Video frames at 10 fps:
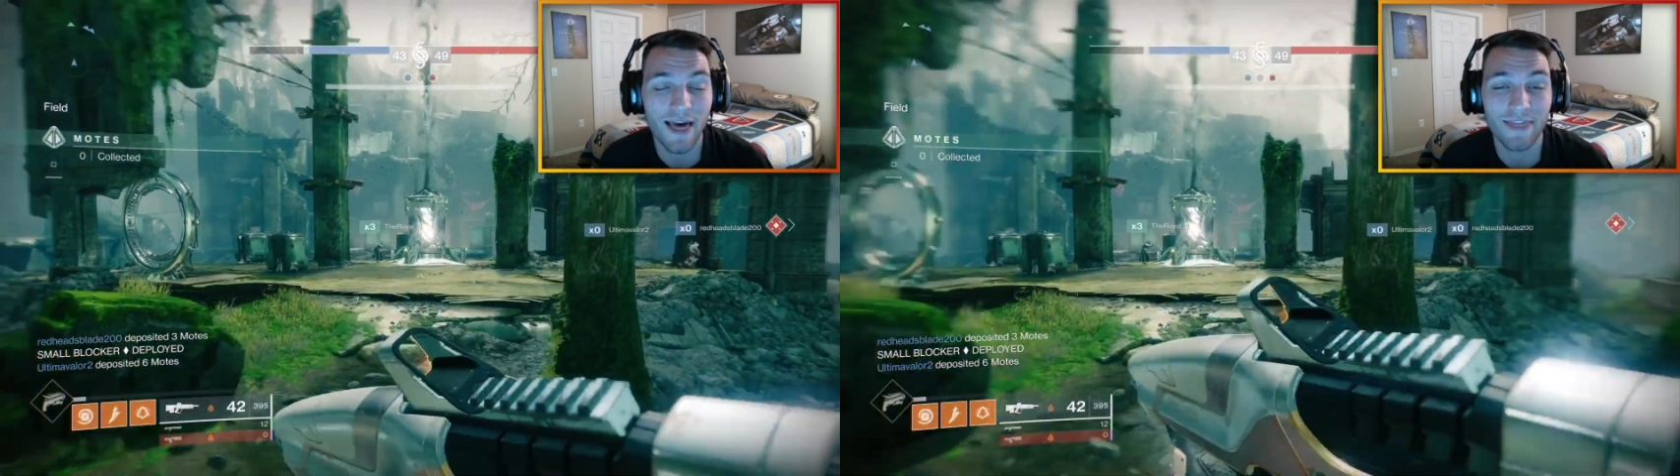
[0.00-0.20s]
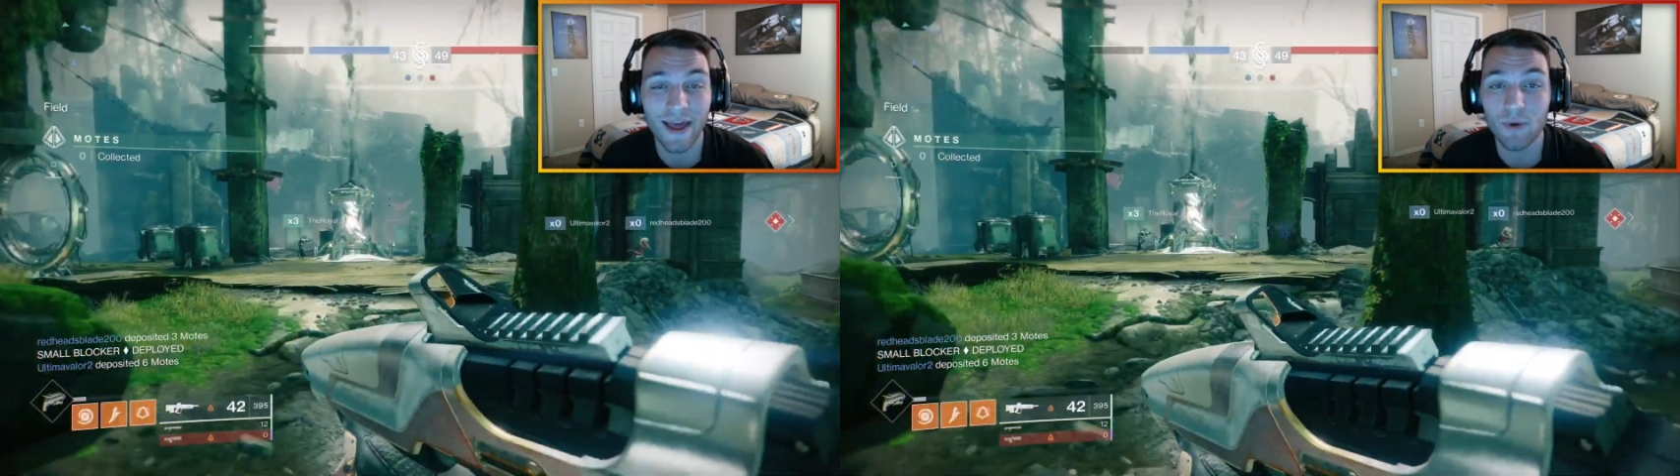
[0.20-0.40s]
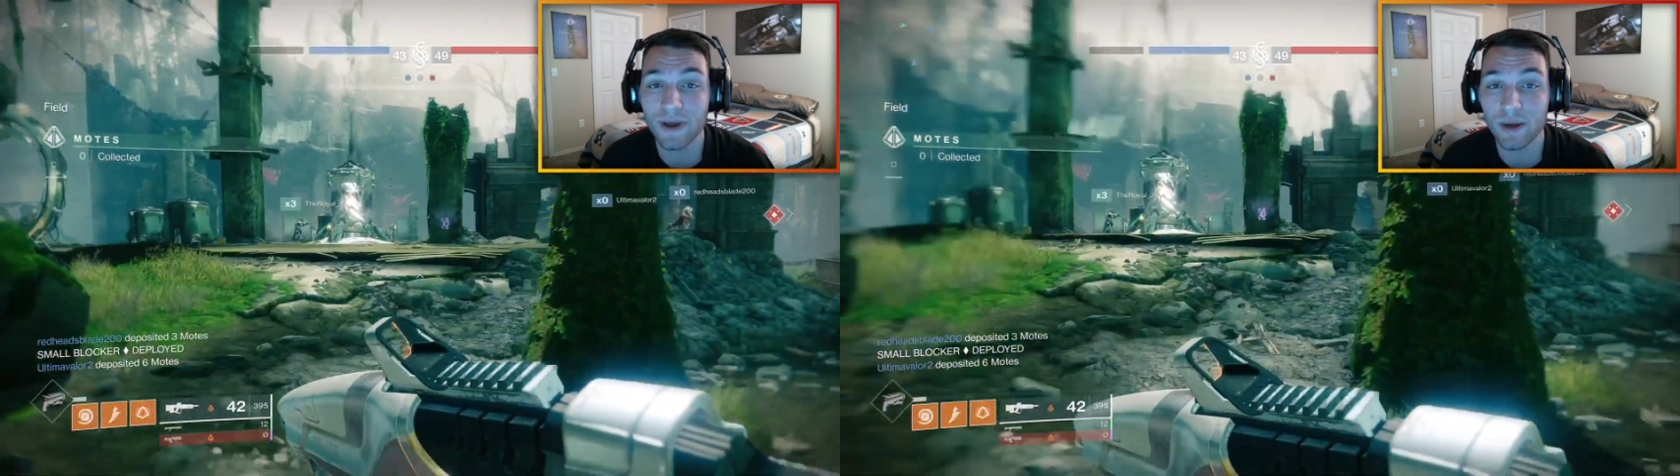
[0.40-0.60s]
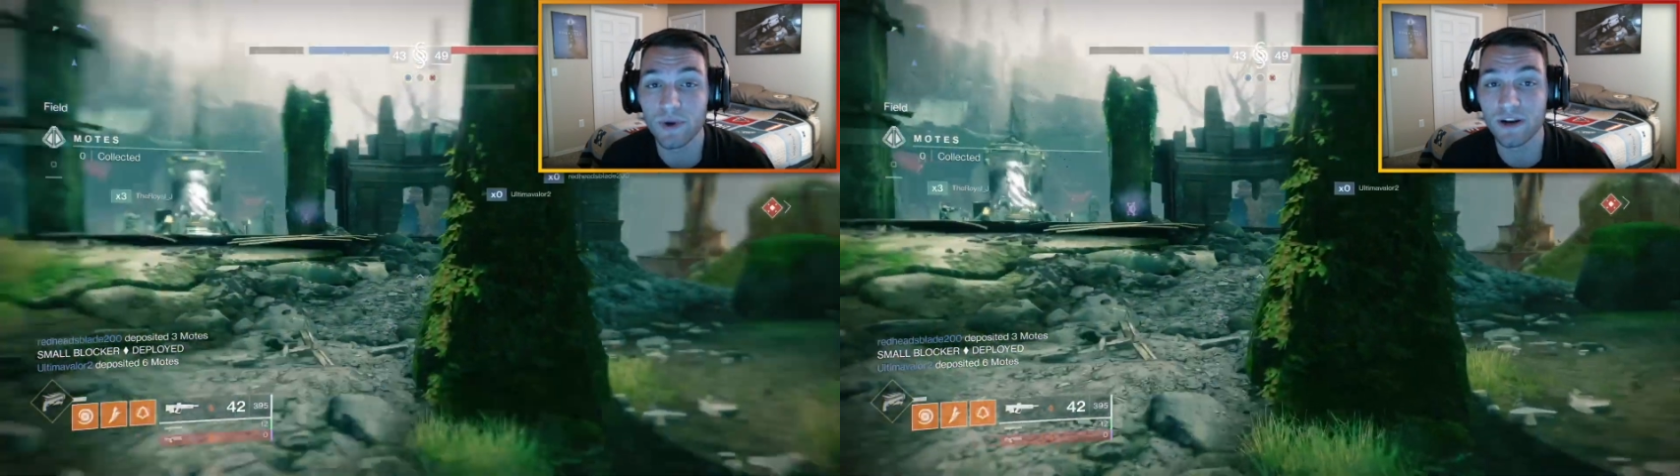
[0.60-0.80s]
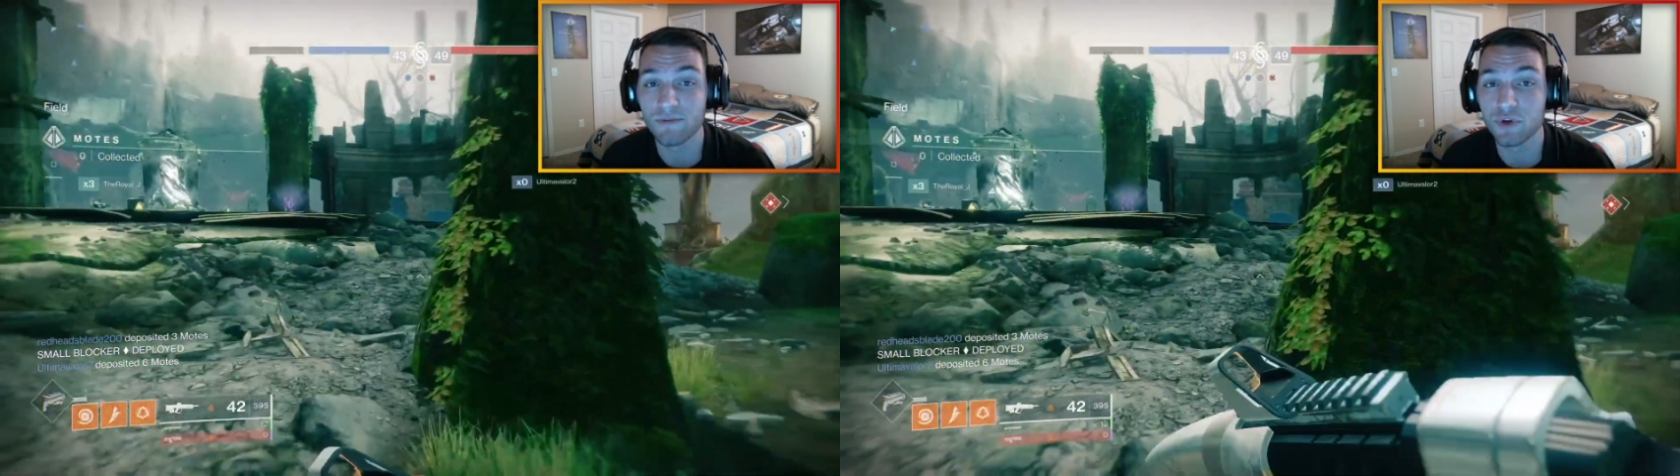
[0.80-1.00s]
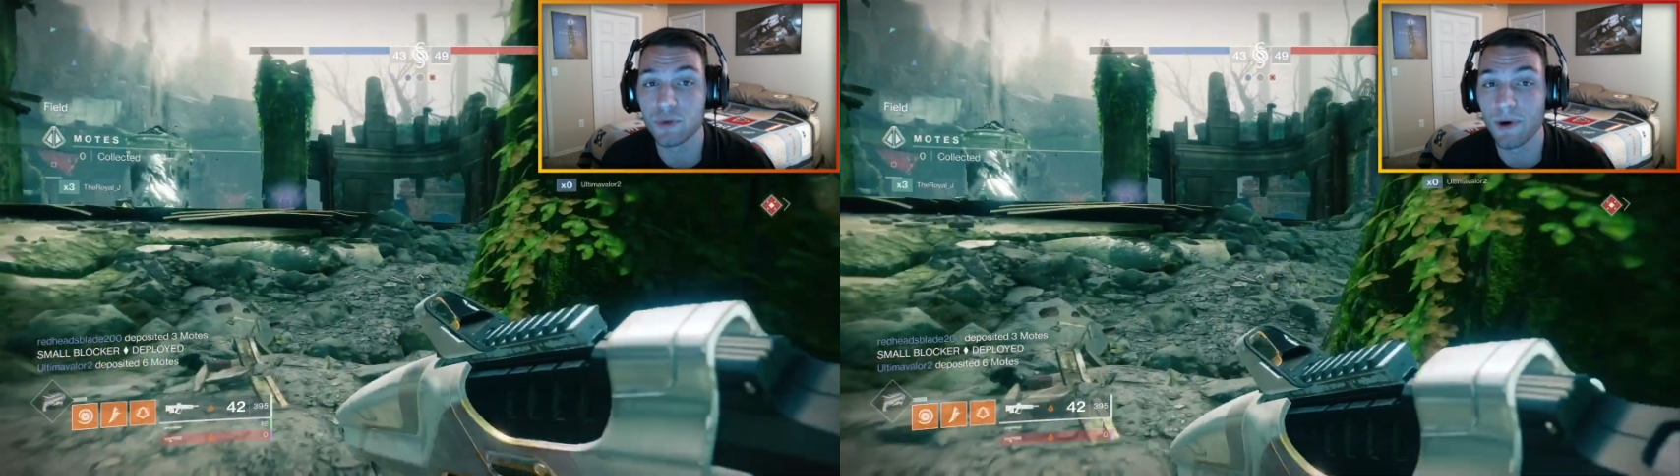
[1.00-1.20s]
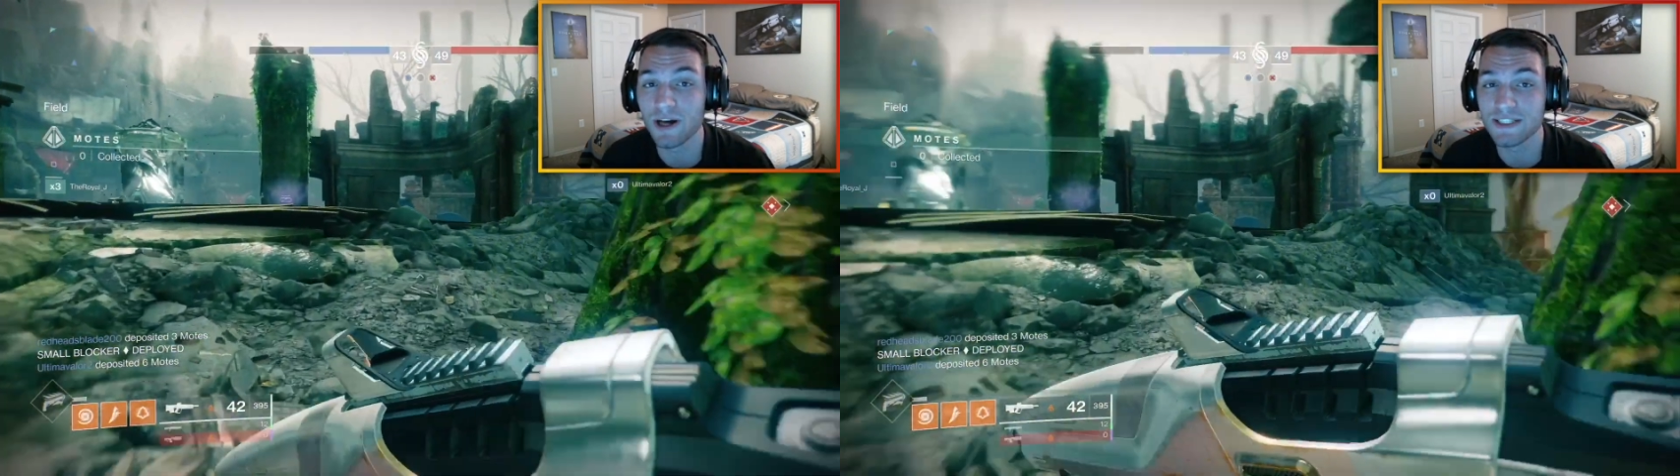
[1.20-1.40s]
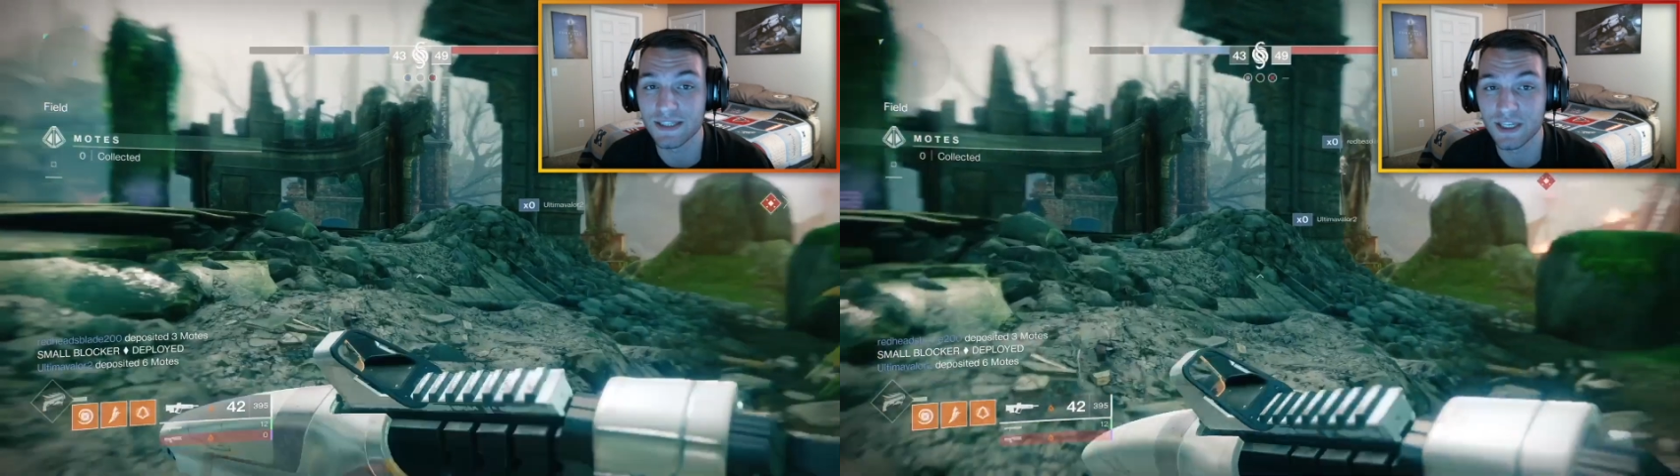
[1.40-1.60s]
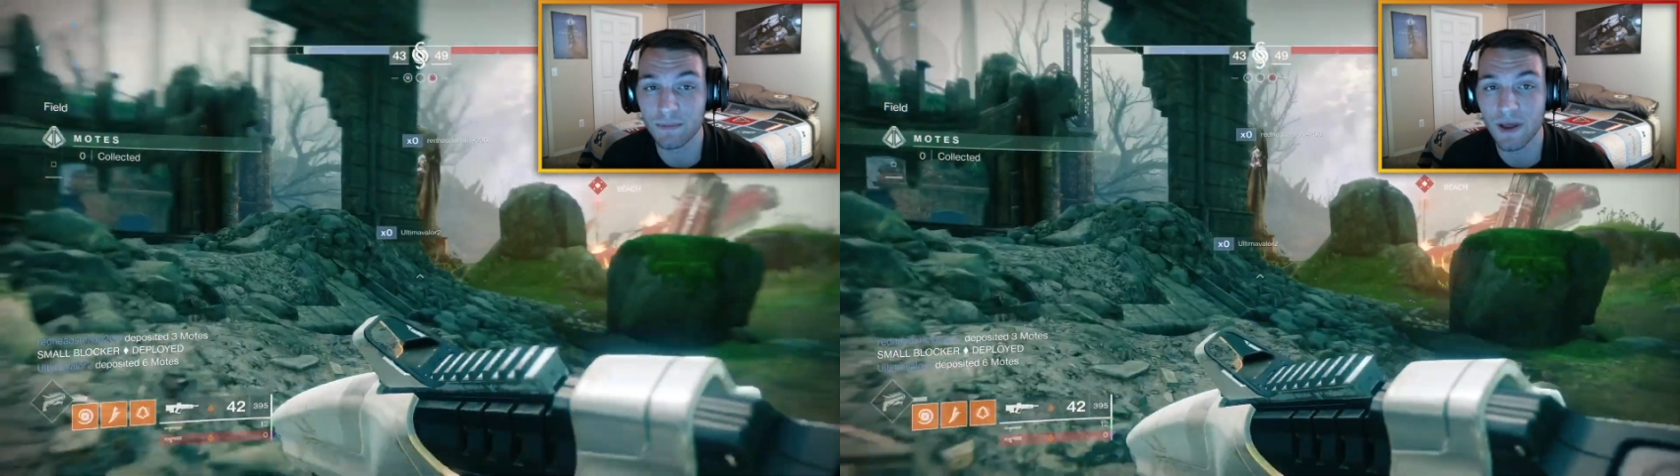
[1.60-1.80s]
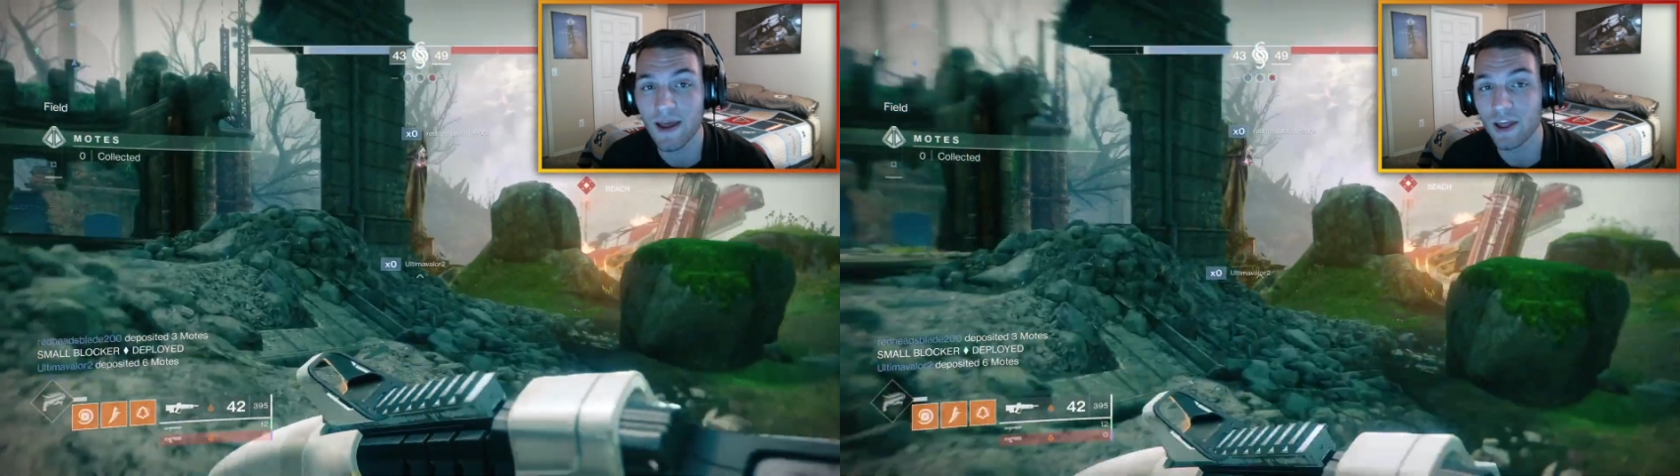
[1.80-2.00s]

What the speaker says: That way, whenever you deposit them,